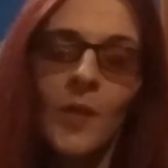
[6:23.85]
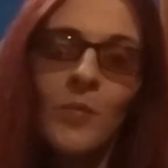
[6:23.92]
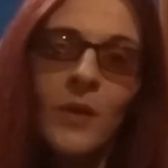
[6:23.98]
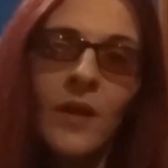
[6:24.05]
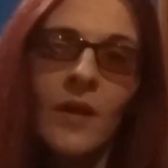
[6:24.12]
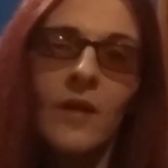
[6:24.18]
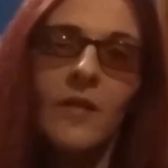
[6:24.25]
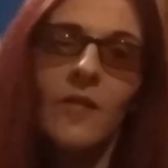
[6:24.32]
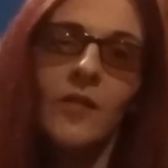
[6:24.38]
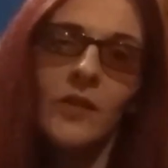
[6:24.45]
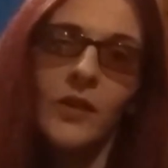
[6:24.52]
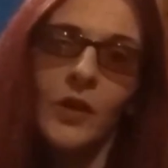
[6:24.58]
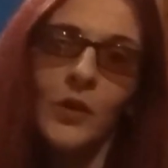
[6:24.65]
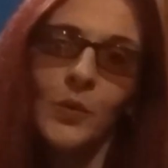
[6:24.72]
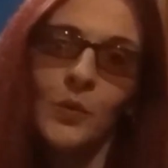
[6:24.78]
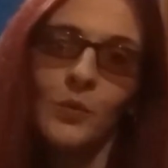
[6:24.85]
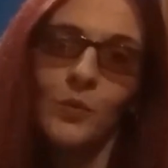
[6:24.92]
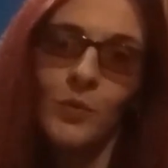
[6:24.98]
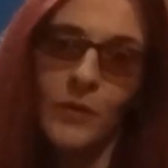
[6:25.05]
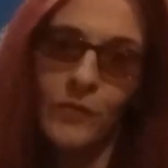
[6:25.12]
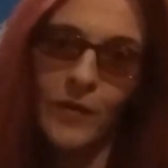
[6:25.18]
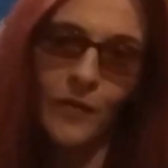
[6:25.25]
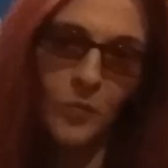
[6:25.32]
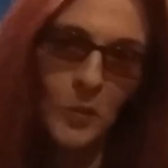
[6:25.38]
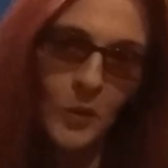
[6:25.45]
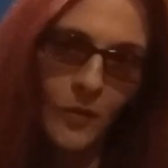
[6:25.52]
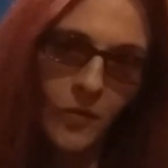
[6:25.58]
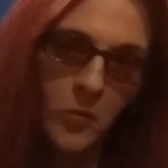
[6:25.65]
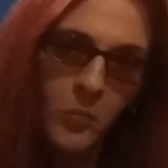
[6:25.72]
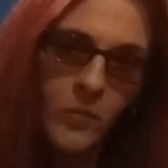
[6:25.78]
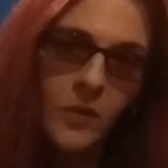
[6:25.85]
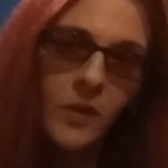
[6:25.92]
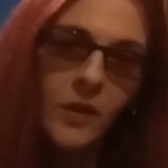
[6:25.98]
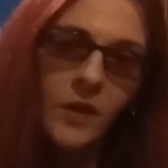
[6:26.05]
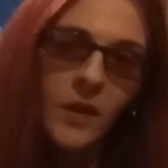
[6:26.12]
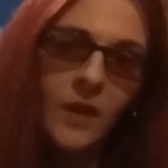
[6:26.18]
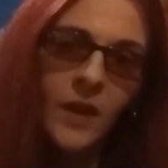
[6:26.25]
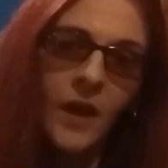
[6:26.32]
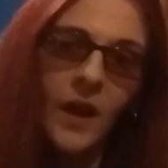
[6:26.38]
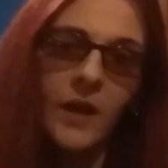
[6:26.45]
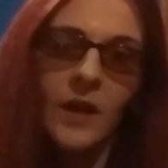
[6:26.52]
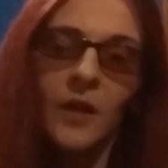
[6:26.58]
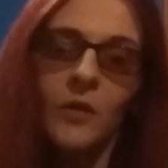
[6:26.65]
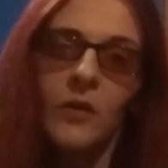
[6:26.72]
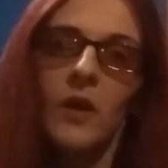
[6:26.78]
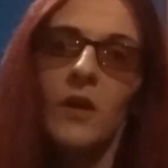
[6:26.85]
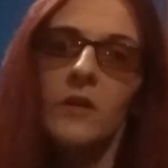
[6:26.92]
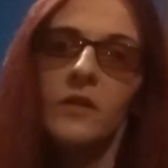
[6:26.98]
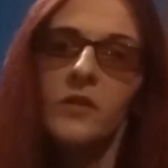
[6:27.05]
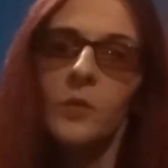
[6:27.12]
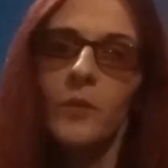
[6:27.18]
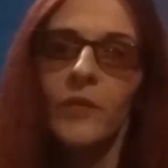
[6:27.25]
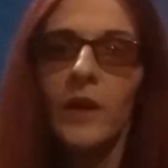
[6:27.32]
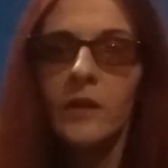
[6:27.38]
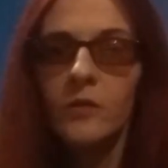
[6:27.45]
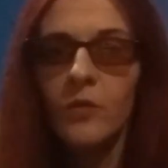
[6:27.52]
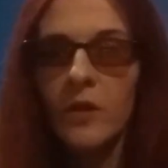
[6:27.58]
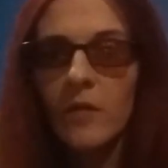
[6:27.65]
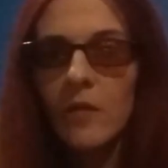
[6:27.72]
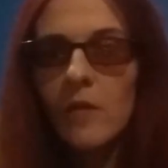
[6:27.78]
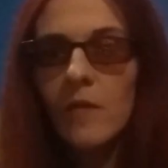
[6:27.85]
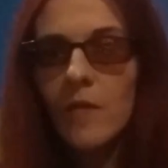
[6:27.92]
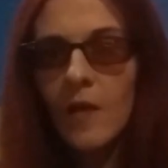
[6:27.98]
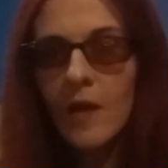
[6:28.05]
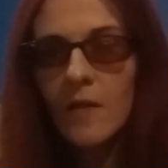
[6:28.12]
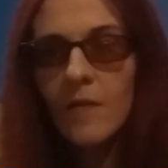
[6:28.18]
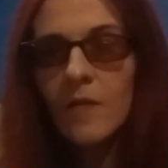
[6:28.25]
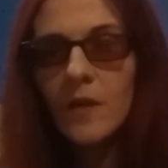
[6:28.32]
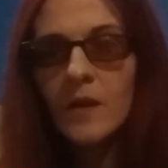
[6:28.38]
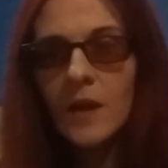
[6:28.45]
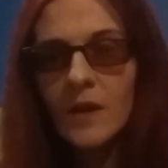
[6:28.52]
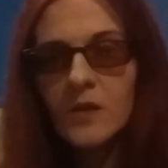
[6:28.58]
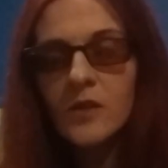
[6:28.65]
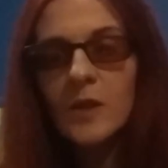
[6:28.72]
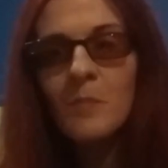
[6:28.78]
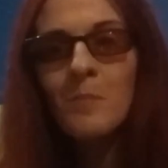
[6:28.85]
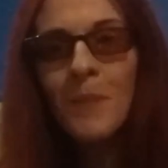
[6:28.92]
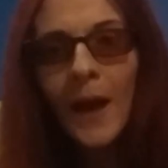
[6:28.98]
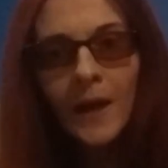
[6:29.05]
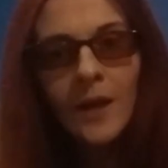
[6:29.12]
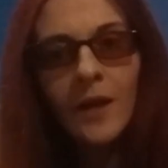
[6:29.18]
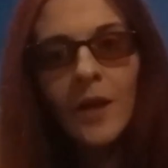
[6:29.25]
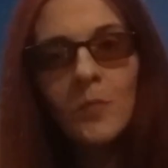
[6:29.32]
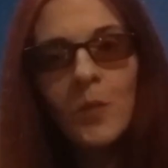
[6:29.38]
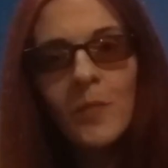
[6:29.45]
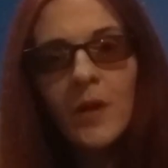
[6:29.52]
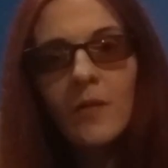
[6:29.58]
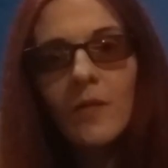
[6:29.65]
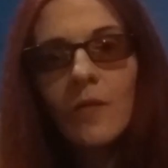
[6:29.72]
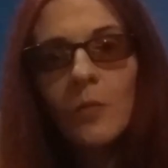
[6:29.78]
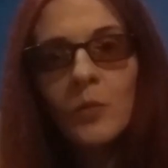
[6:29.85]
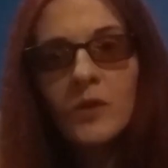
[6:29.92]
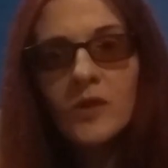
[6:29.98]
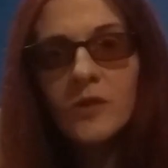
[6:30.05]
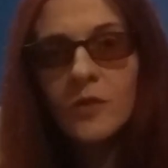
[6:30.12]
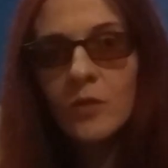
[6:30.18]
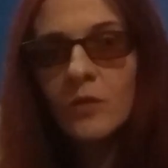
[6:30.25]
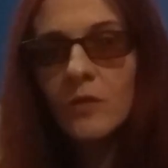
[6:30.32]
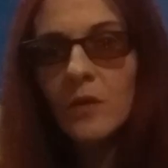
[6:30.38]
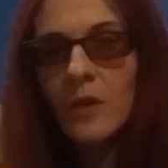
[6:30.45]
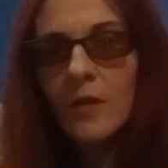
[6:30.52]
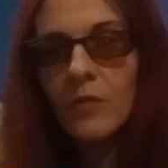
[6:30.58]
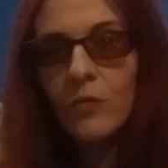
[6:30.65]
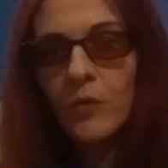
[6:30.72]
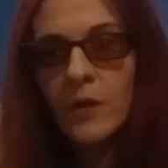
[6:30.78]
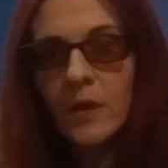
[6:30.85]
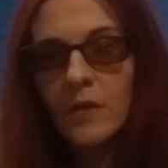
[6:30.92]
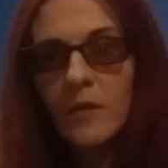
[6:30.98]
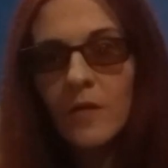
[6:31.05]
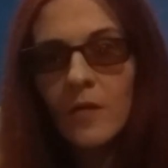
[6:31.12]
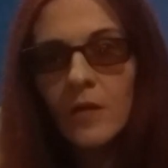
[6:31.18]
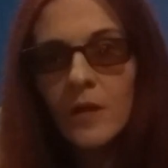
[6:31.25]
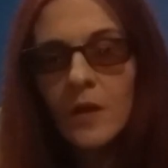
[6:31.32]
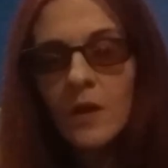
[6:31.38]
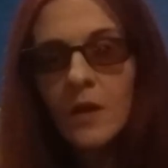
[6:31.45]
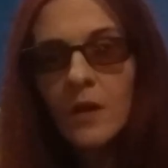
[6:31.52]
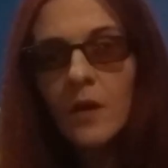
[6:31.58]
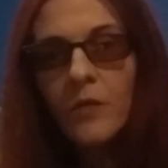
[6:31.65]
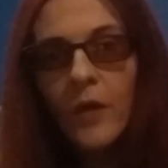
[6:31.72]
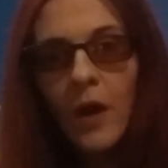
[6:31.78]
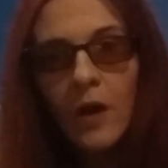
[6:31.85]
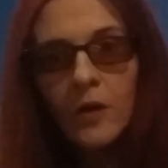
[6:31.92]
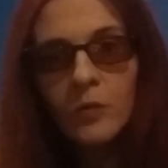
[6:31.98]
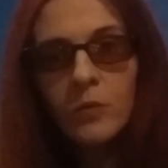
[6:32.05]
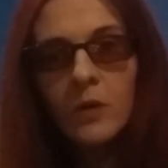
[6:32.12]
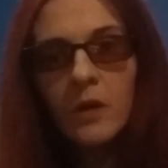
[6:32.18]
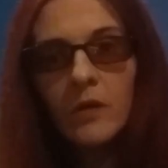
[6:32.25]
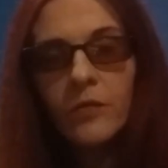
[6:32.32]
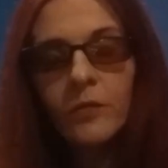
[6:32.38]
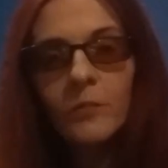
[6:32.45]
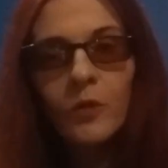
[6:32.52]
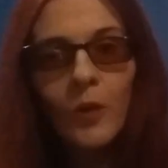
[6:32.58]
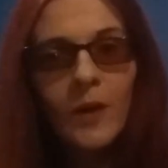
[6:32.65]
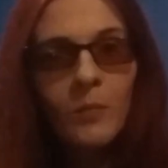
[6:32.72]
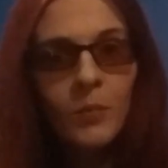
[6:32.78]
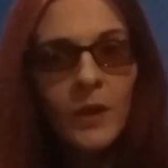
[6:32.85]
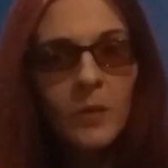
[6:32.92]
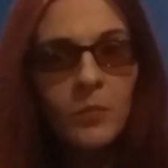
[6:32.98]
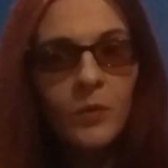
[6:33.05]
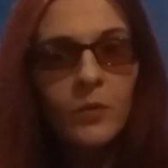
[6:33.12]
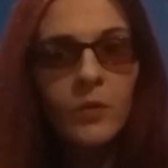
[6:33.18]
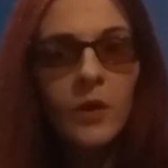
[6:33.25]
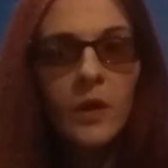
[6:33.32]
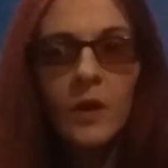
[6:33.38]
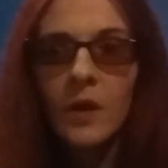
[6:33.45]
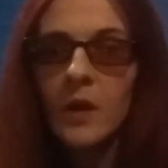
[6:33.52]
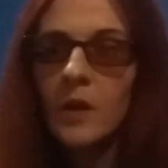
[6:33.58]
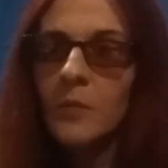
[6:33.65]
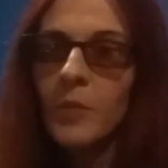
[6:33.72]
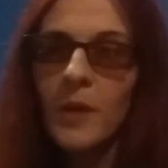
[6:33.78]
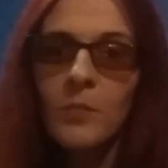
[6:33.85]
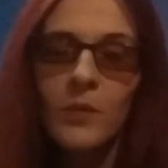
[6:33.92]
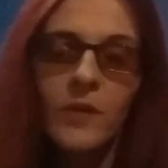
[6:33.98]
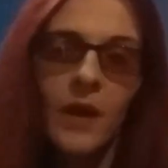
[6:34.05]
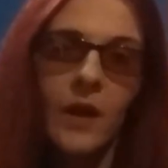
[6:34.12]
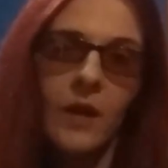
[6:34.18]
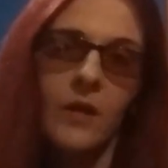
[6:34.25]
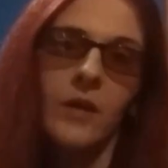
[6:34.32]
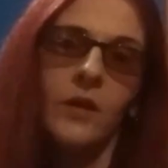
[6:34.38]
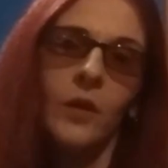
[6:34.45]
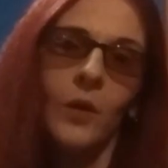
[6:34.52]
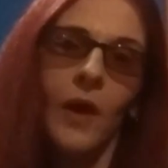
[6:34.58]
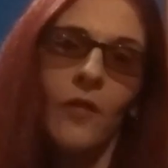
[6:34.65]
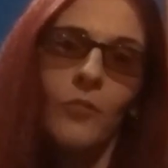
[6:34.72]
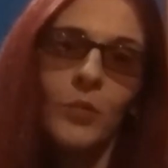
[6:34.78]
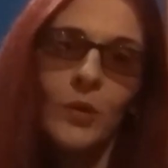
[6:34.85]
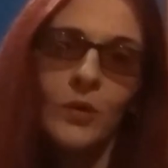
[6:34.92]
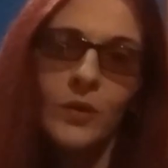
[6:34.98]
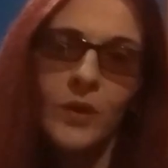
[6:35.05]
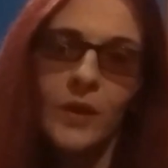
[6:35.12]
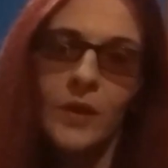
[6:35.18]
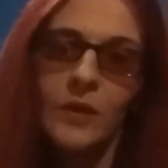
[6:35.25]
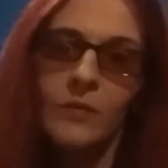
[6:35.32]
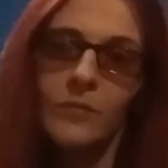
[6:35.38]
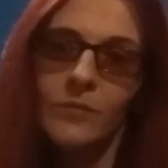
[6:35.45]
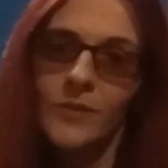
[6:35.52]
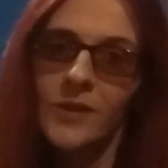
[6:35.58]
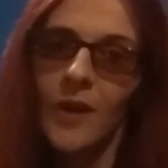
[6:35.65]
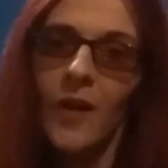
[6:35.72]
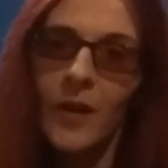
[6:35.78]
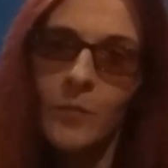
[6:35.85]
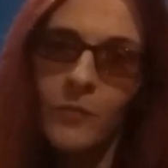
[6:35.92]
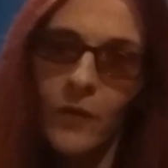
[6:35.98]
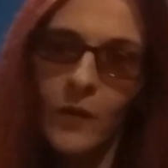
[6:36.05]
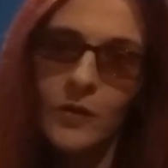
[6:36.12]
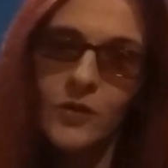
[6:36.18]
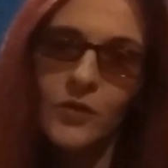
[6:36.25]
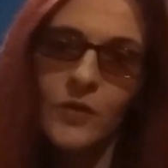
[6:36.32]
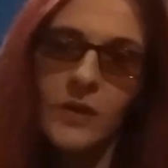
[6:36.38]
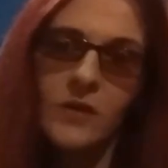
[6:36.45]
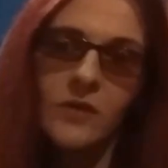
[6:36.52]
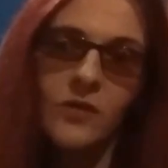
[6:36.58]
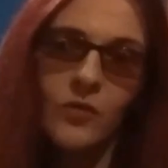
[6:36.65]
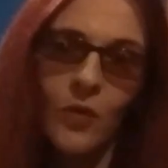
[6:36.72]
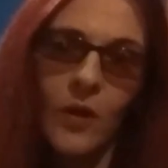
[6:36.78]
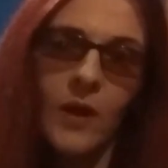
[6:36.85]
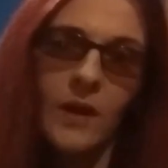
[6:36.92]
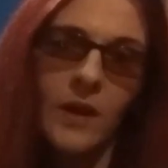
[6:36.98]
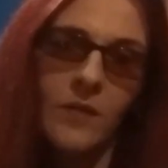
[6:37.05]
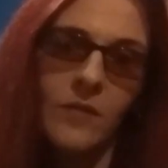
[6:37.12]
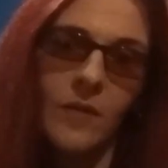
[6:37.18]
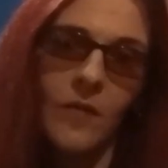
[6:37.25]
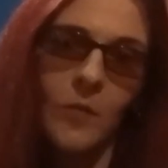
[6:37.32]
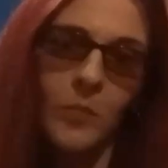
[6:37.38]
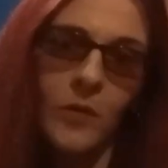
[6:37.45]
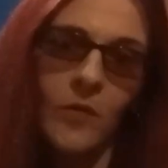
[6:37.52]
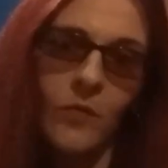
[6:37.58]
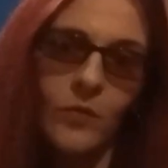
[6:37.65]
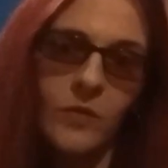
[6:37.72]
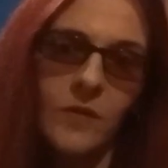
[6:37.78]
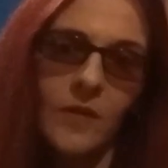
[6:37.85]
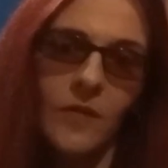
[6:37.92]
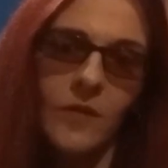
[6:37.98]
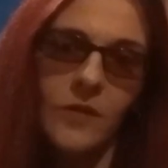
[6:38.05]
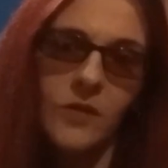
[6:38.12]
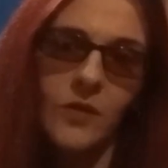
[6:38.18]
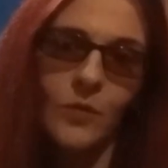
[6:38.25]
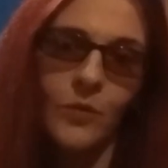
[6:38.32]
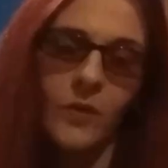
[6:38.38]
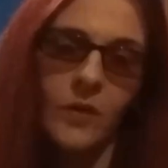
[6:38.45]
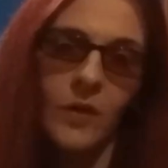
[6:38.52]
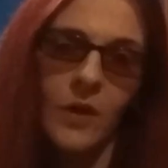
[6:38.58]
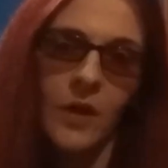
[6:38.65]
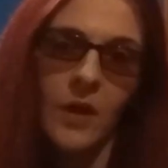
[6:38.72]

Because, we've exposed them. And here in Ireland, we've had great success in actually banning MMS, which took nearly 3 years of hard work from great people that, have put their time voluntary to try and end this abuse of autistic children.